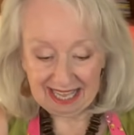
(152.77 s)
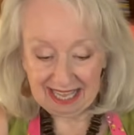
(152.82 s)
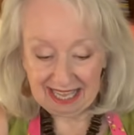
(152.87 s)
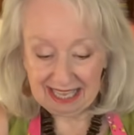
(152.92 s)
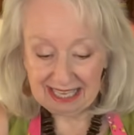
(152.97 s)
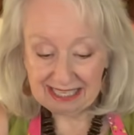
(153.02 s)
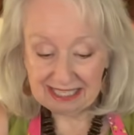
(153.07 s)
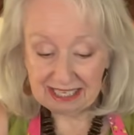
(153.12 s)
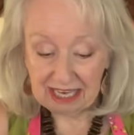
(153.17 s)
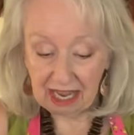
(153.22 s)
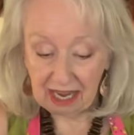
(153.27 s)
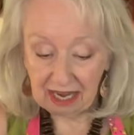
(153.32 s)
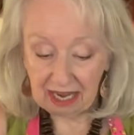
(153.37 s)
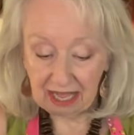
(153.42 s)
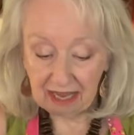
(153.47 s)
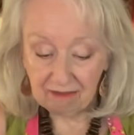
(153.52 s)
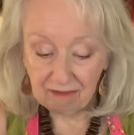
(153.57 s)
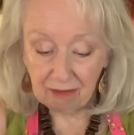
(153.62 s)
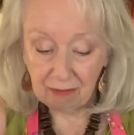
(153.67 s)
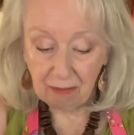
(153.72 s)
It's not
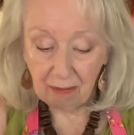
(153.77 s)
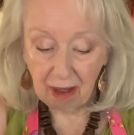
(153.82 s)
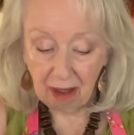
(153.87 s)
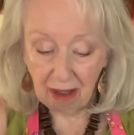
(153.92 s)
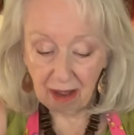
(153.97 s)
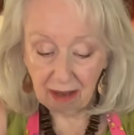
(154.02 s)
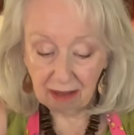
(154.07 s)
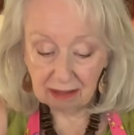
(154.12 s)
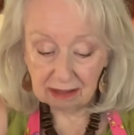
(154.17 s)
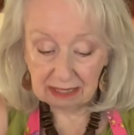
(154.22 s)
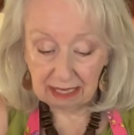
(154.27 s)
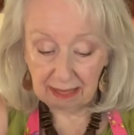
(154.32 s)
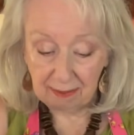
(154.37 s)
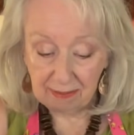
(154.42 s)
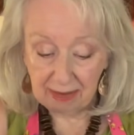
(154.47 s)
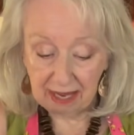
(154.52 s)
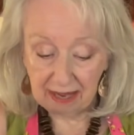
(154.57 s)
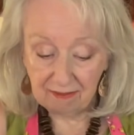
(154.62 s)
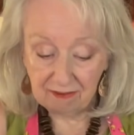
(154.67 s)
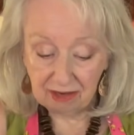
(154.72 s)
out of a box. I'm
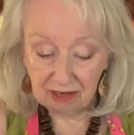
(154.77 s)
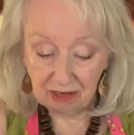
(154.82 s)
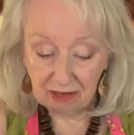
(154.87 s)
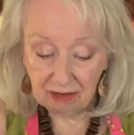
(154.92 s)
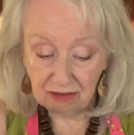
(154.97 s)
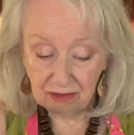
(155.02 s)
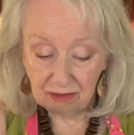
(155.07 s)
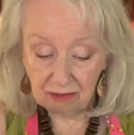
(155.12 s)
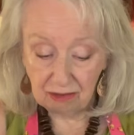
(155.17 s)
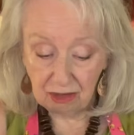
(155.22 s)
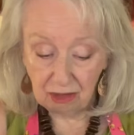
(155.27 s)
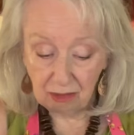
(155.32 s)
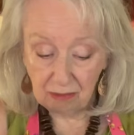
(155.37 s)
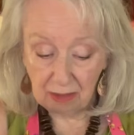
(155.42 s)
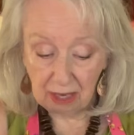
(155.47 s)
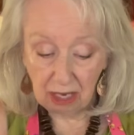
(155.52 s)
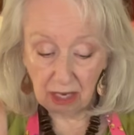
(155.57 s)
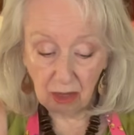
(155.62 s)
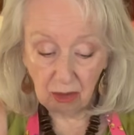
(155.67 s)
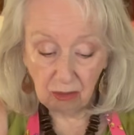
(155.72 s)
having to do
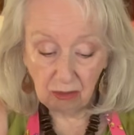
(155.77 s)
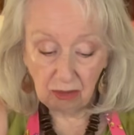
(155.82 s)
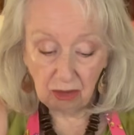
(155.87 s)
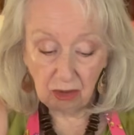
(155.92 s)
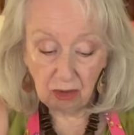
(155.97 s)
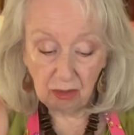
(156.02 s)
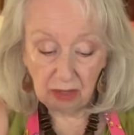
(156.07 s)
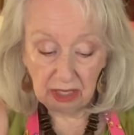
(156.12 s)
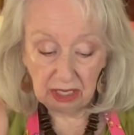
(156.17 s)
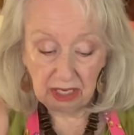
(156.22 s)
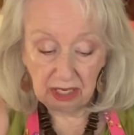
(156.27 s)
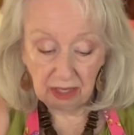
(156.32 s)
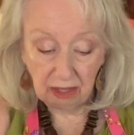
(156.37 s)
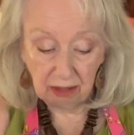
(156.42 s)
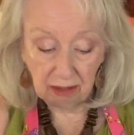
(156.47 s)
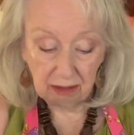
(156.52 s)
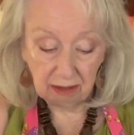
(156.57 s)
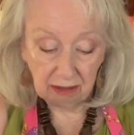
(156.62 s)
my own doing here.